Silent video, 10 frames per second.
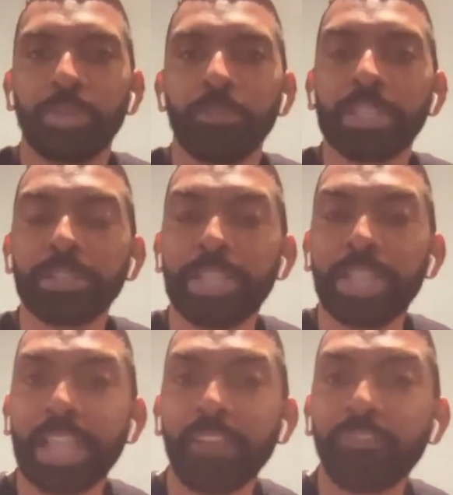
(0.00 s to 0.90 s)
We must
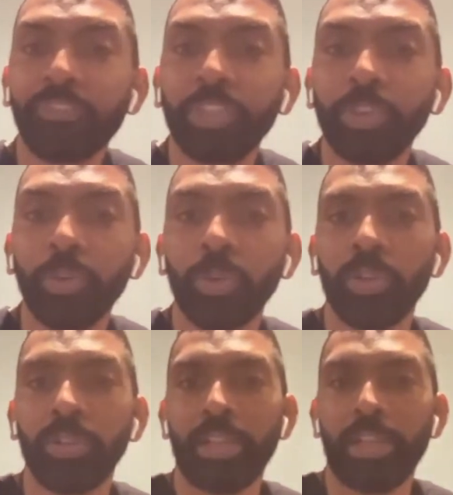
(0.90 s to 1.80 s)
let that
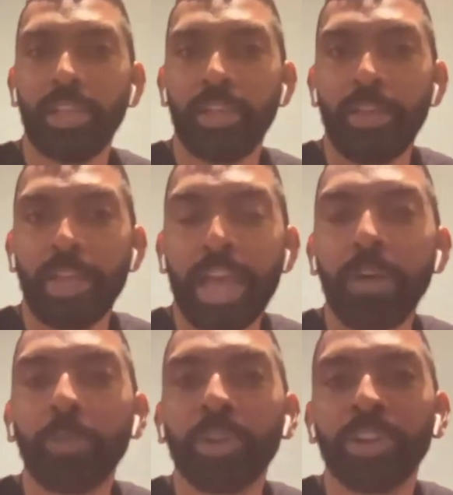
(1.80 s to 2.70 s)
fuel
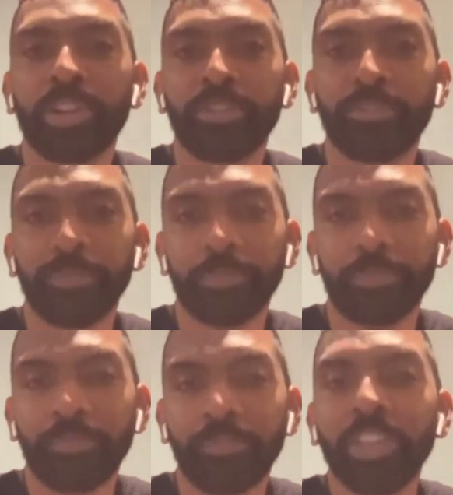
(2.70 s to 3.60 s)
how we're going to
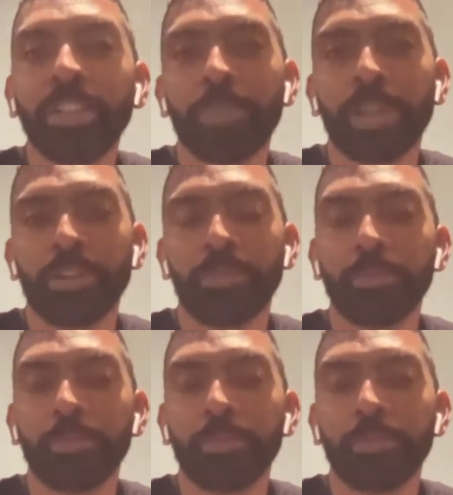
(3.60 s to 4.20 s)
feel better.